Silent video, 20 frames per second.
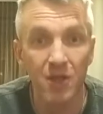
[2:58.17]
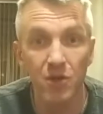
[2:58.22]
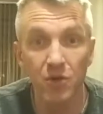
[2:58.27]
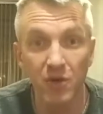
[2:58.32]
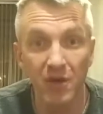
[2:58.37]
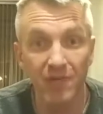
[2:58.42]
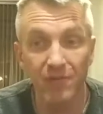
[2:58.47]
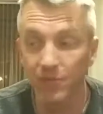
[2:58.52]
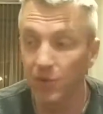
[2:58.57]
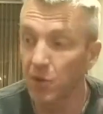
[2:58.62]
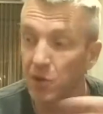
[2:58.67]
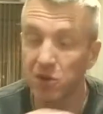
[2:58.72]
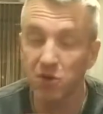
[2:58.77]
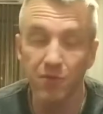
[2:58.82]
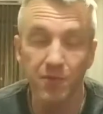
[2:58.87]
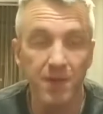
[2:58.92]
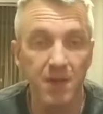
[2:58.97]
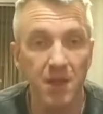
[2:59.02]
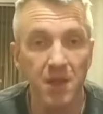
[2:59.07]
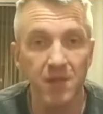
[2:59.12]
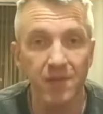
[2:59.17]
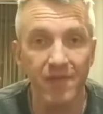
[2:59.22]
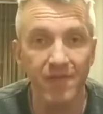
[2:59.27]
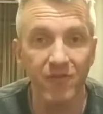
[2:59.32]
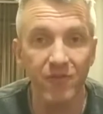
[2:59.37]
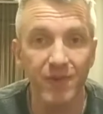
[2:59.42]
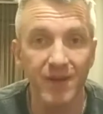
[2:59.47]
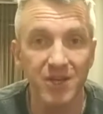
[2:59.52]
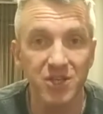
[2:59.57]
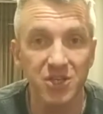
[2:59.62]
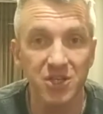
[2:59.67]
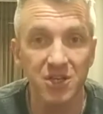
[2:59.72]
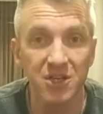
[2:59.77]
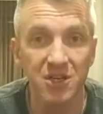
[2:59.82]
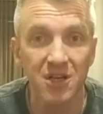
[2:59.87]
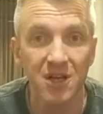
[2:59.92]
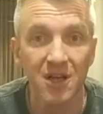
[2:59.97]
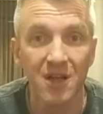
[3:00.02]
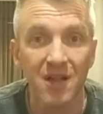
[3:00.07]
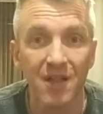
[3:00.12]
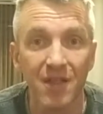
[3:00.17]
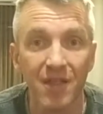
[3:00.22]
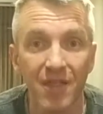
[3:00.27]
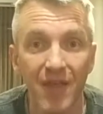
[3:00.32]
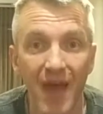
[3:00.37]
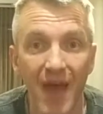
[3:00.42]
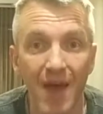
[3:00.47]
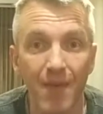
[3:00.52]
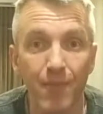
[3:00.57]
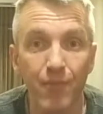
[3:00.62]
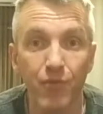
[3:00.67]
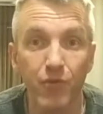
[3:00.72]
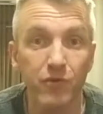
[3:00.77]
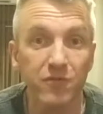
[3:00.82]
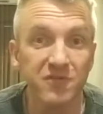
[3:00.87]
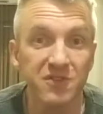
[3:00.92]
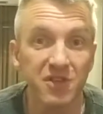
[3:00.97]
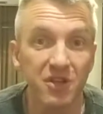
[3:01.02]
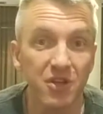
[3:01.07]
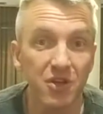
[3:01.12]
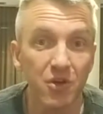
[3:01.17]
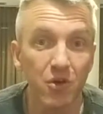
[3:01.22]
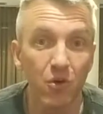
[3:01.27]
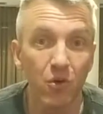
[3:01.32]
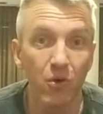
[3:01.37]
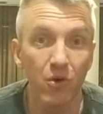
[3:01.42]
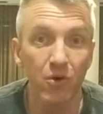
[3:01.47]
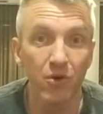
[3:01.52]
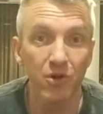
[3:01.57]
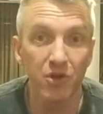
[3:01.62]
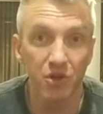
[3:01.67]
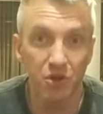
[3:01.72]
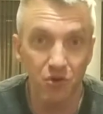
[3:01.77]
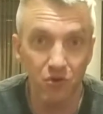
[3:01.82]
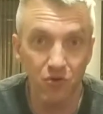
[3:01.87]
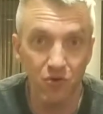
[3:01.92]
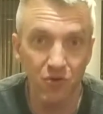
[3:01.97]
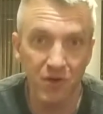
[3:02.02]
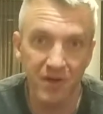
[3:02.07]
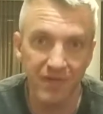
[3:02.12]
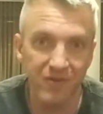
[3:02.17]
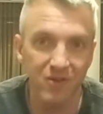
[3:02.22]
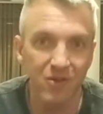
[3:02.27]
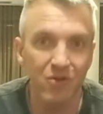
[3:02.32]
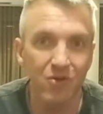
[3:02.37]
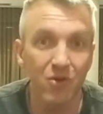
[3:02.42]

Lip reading: You give them those 2 pieces of information, that proves that you're you, even though